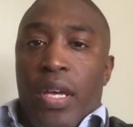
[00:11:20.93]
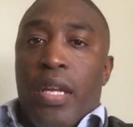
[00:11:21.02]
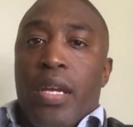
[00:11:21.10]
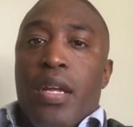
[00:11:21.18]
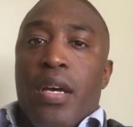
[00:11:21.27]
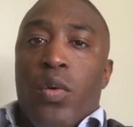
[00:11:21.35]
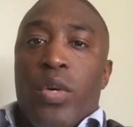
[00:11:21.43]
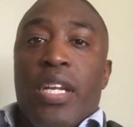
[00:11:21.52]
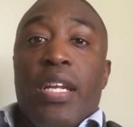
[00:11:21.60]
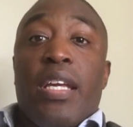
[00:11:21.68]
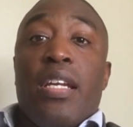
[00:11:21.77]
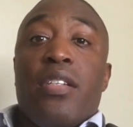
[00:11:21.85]
and we
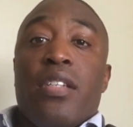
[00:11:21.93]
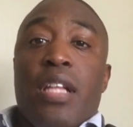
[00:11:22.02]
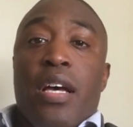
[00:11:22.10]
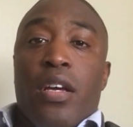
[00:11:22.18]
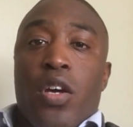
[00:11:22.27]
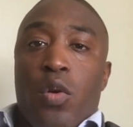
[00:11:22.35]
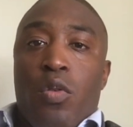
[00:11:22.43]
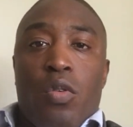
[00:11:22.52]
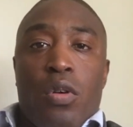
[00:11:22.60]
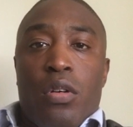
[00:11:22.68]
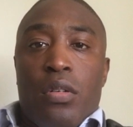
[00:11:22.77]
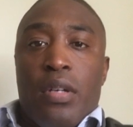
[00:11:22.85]
didn't get into that
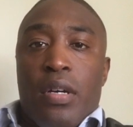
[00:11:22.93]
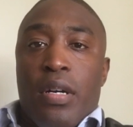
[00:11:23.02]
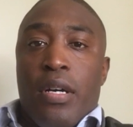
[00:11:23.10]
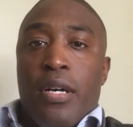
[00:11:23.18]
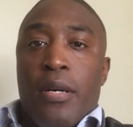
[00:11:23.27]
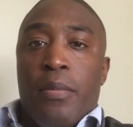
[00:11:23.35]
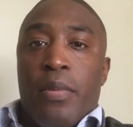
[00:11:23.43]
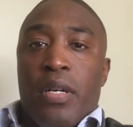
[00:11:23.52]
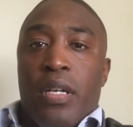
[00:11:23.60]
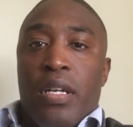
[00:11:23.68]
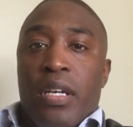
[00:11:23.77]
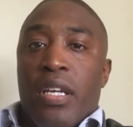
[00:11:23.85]
cohort,
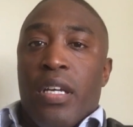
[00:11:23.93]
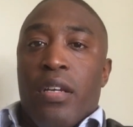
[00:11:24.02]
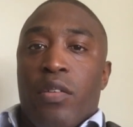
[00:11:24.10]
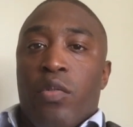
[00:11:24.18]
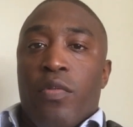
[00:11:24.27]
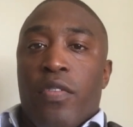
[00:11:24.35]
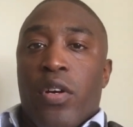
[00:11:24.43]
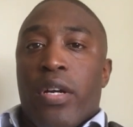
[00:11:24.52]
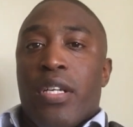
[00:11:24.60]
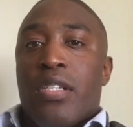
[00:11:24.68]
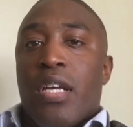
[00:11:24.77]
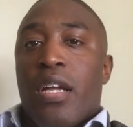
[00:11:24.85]
but again,
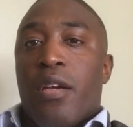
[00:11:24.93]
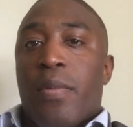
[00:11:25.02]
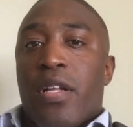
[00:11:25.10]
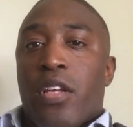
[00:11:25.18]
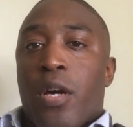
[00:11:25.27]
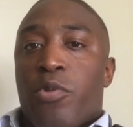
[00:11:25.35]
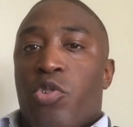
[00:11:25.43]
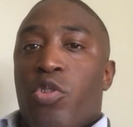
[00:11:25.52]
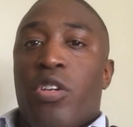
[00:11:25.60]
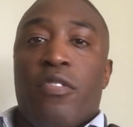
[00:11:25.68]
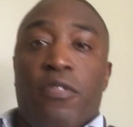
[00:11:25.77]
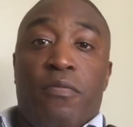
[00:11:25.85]
very excited about the
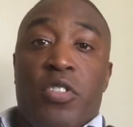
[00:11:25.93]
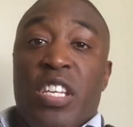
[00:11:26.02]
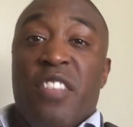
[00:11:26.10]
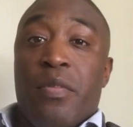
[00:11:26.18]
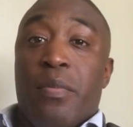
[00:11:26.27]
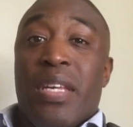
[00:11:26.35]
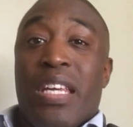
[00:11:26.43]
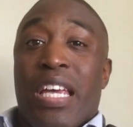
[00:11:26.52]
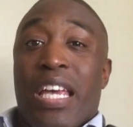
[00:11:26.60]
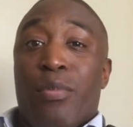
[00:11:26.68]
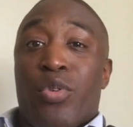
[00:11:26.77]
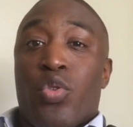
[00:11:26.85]
opportunity to even
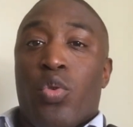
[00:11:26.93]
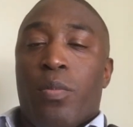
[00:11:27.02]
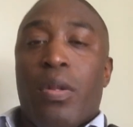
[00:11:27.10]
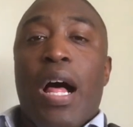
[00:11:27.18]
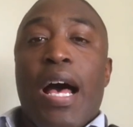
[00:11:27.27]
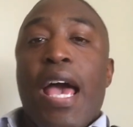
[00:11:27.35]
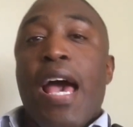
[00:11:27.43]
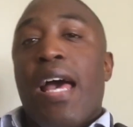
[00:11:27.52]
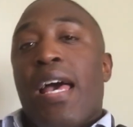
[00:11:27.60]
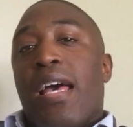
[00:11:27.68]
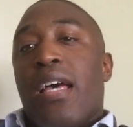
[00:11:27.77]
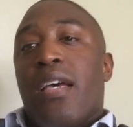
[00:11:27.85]
be able to apply,
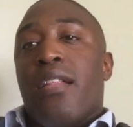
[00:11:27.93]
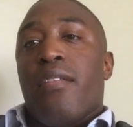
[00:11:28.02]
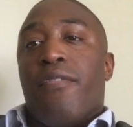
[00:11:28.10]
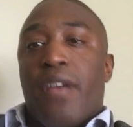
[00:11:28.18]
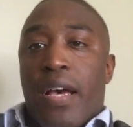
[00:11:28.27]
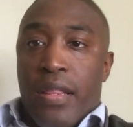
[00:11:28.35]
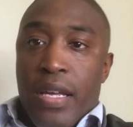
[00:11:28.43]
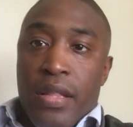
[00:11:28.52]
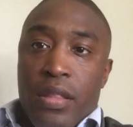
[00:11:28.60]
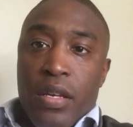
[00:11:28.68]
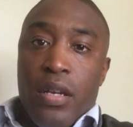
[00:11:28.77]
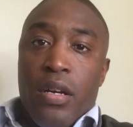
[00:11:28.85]
and the fact
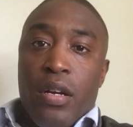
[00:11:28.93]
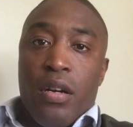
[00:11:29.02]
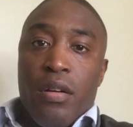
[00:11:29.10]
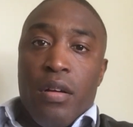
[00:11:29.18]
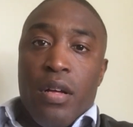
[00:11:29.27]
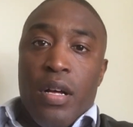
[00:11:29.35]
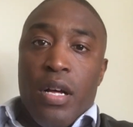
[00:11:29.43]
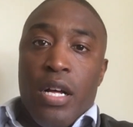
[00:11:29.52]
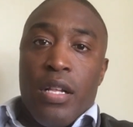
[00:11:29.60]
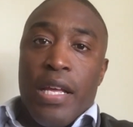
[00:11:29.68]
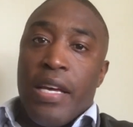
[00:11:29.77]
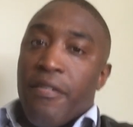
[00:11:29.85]
that they're,
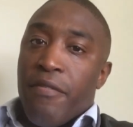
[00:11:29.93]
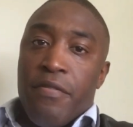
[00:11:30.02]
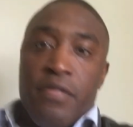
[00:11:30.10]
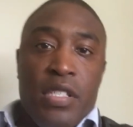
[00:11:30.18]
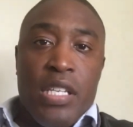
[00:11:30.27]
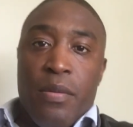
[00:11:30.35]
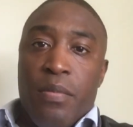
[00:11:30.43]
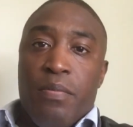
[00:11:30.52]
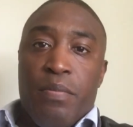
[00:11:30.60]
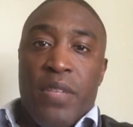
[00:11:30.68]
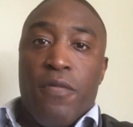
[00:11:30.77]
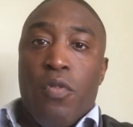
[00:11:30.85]
like I've said
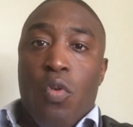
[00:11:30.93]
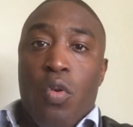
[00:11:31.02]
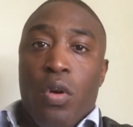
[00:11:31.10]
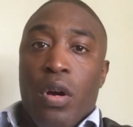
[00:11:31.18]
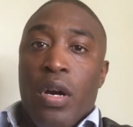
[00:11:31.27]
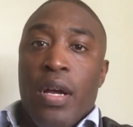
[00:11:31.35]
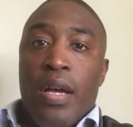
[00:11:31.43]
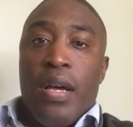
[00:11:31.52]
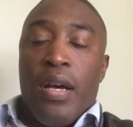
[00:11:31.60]
before,